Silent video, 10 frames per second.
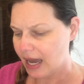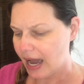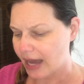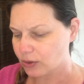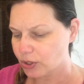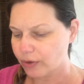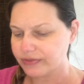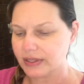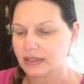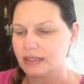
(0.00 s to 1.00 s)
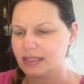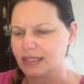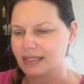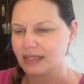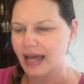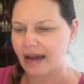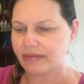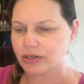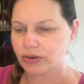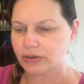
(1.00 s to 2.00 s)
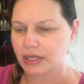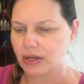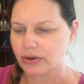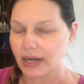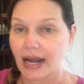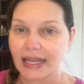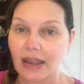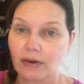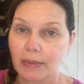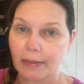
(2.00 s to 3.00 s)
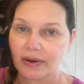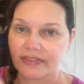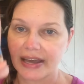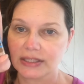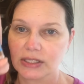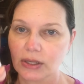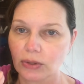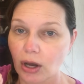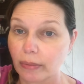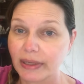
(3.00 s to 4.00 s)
I don't know if this is lavender in here or not. I can't remember. I've had this so long.